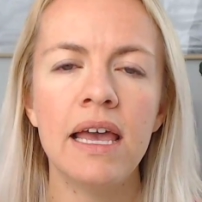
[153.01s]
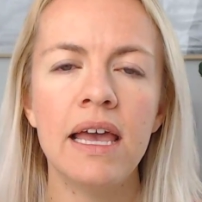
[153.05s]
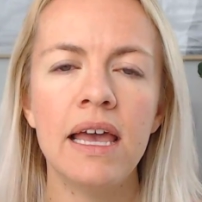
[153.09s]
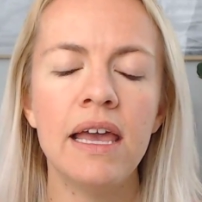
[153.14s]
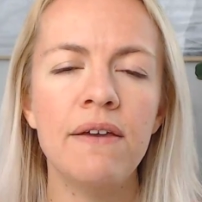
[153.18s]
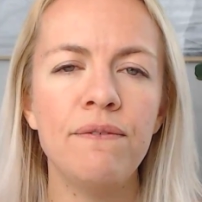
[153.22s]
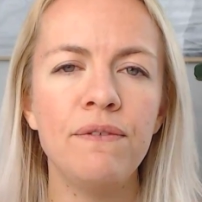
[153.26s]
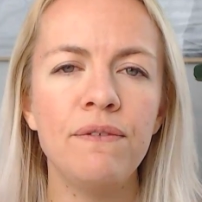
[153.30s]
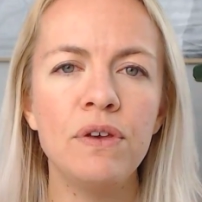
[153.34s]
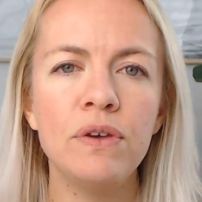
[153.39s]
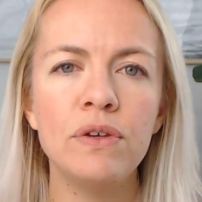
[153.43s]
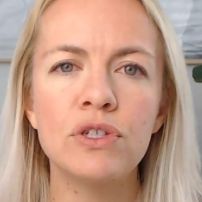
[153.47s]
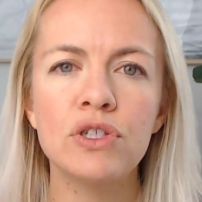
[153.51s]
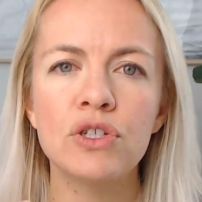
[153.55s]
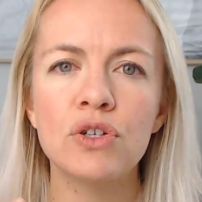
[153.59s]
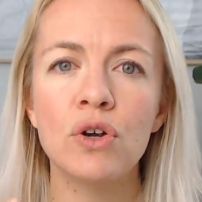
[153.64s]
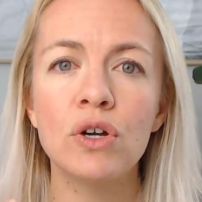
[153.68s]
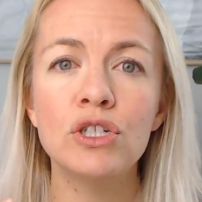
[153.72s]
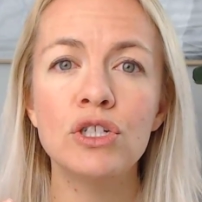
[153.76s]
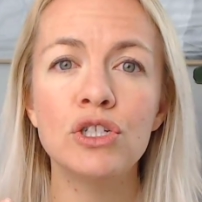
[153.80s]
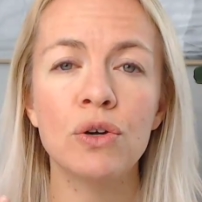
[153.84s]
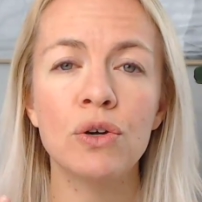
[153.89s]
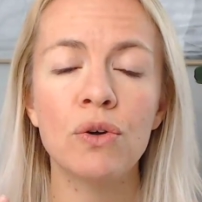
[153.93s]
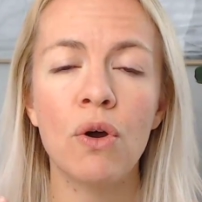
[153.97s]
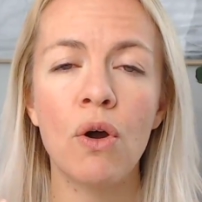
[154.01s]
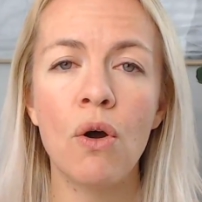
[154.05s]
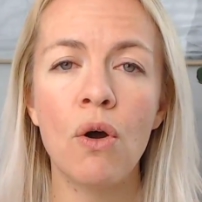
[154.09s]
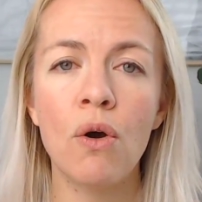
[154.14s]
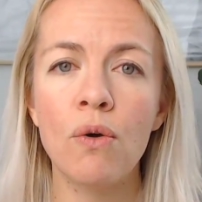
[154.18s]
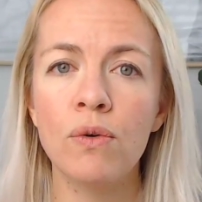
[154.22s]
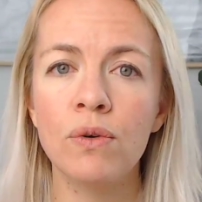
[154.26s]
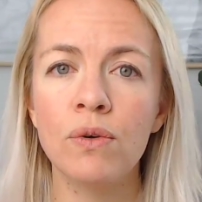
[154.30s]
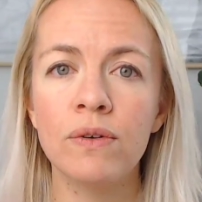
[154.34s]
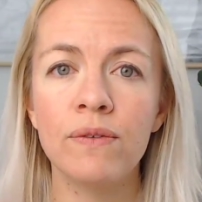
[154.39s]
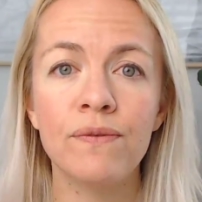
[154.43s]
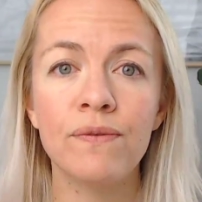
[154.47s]
If you start your
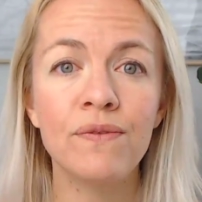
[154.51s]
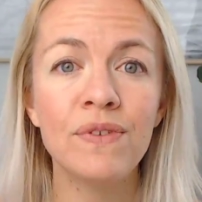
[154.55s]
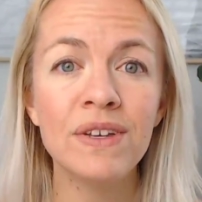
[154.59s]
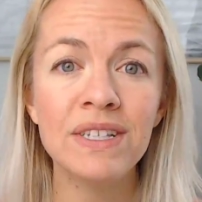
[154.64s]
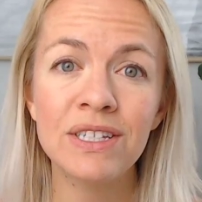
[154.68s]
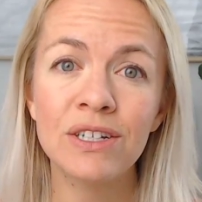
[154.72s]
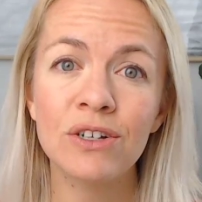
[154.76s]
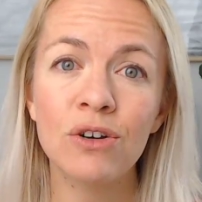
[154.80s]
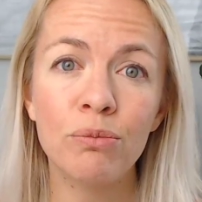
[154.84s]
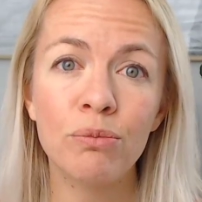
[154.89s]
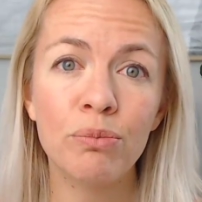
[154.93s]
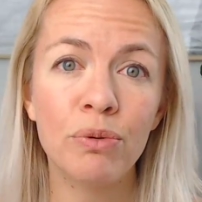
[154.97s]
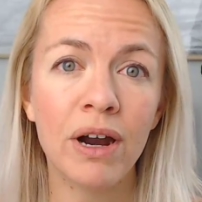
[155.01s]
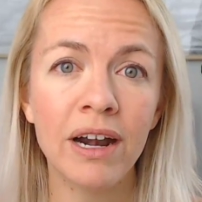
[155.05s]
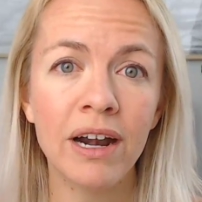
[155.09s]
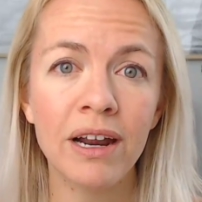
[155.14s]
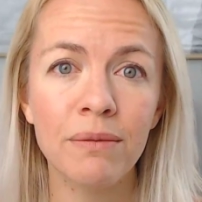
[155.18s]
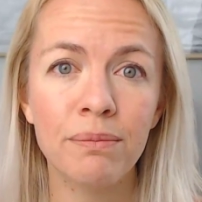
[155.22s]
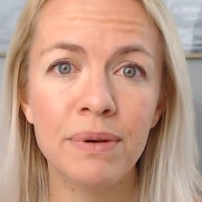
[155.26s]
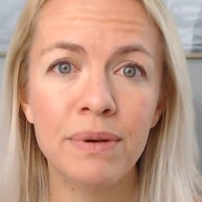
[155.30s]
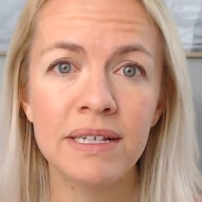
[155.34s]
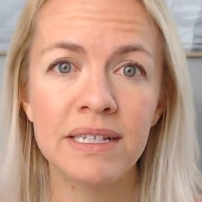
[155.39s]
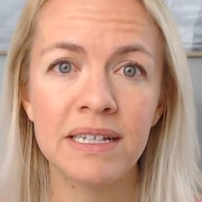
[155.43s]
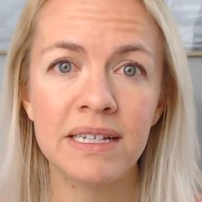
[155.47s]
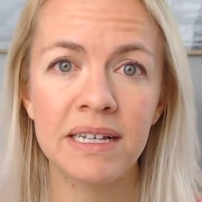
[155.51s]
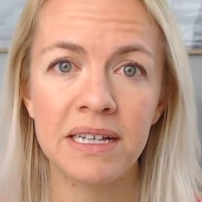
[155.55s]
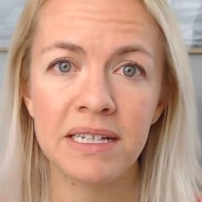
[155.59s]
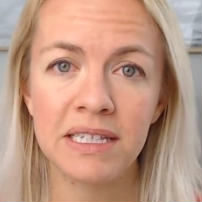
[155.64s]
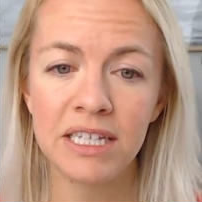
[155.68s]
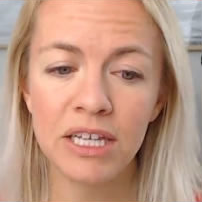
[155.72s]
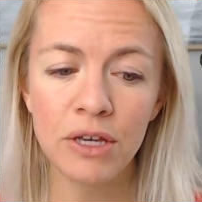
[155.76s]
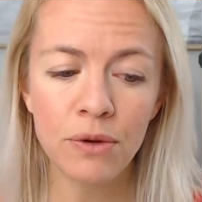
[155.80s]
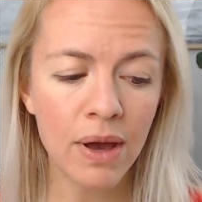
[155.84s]
own physical product business,